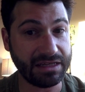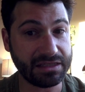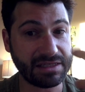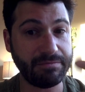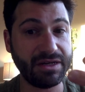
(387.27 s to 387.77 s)

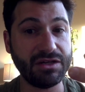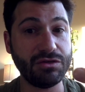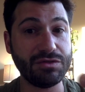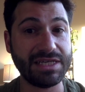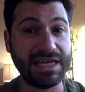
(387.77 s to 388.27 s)
somebody
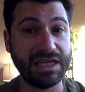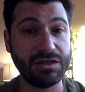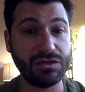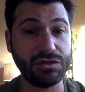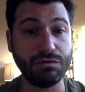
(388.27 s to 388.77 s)
who's
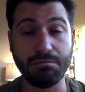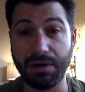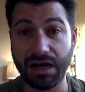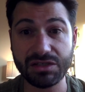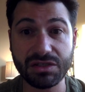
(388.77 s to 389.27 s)
into
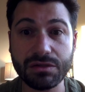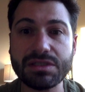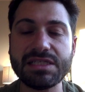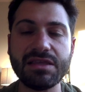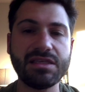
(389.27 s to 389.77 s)
modular
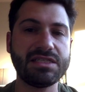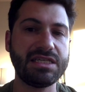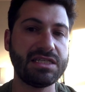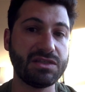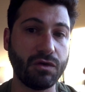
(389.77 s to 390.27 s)

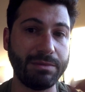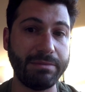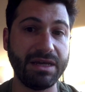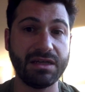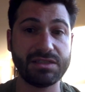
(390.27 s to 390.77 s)
synthesis or
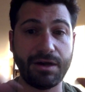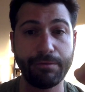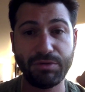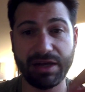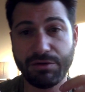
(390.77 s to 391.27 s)
maybe a guitar
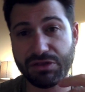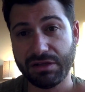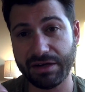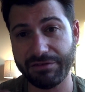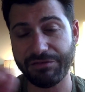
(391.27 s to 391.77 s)
player with a
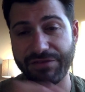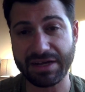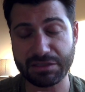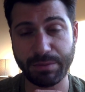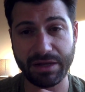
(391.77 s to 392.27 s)
lot of
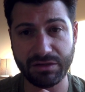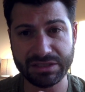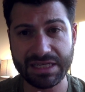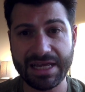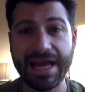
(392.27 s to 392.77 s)
effects
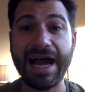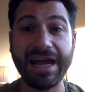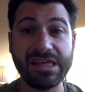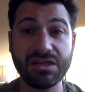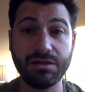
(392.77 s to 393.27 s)
pedals,
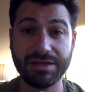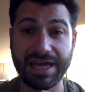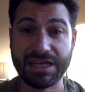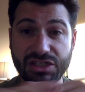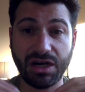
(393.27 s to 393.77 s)
I think you'll
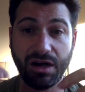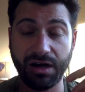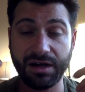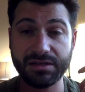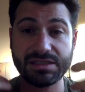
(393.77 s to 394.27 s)
catch
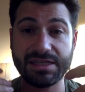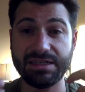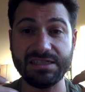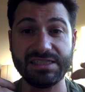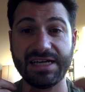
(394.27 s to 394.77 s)
on to the
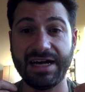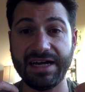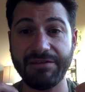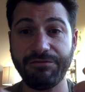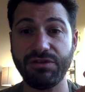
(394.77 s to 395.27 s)

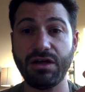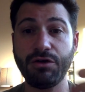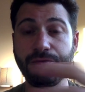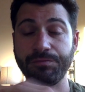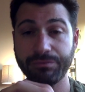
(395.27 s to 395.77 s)
design
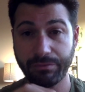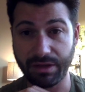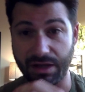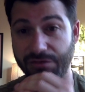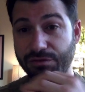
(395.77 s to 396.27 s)
flow
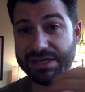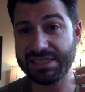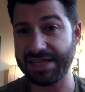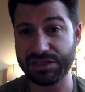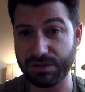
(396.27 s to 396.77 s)
of
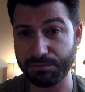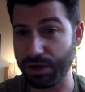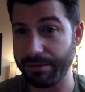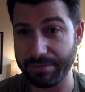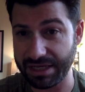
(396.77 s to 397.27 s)
Reason. That's what
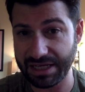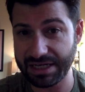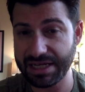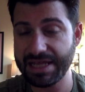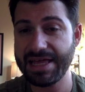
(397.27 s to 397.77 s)
brought me
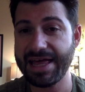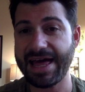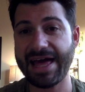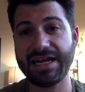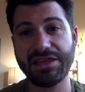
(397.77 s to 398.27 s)
in.
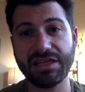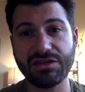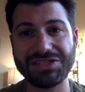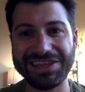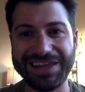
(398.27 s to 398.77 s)
And I think
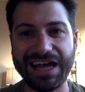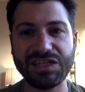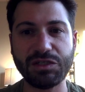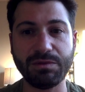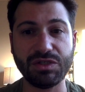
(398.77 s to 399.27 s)
there's a
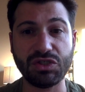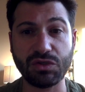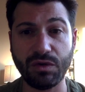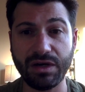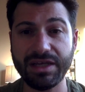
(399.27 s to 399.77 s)
lot to
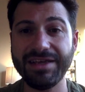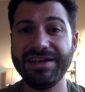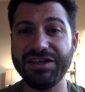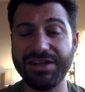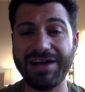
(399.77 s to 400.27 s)
enjoy.
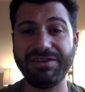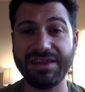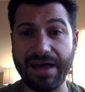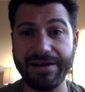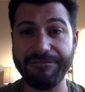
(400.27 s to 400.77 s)
You'll have a
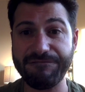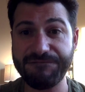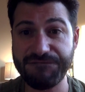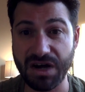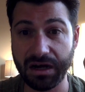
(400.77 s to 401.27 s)
lot of
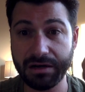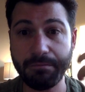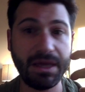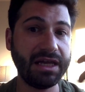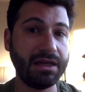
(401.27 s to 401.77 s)

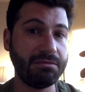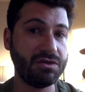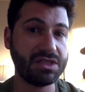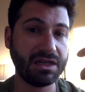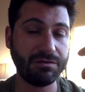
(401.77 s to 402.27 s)
fun making
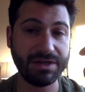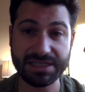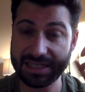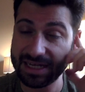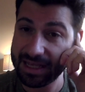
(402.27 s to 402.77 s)
music in
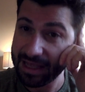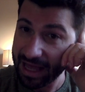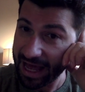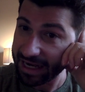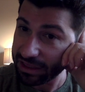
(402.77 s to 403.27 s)
Reason.
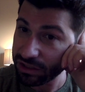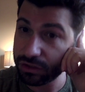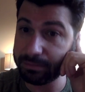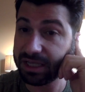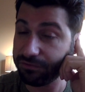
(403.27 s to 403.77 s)
And I think
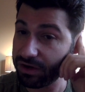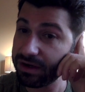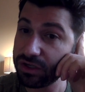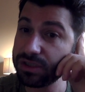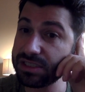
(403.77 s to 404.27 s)
you'll make
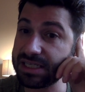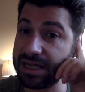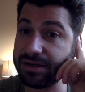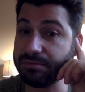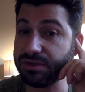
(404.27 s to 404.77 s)
very good
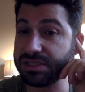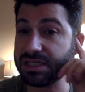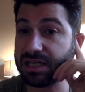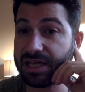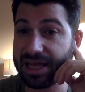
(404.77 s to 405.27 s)
sounding
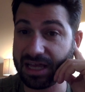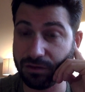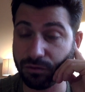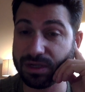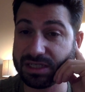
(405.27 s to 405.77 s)
music
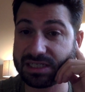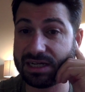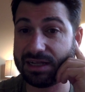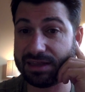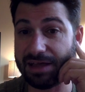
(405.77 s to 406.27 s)
in Reason
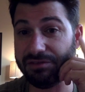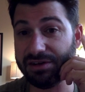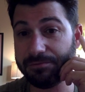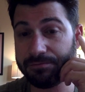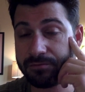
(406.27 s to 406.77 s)
11.